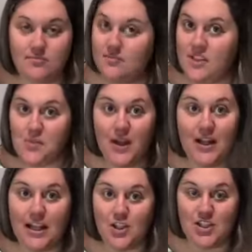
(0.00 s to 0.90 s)
The spring
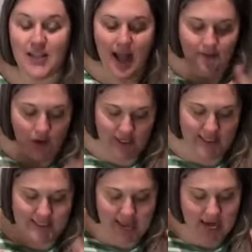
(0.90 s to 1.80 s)
collection's live. I'll get
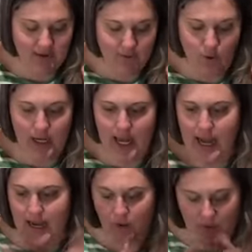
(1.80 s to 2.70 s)
this added for you,
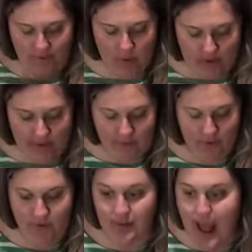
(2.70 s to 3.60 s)
and I'll give you a link for the
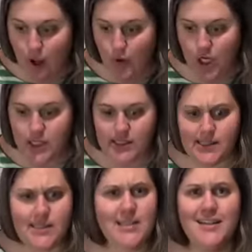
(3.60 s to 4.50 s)
flowers.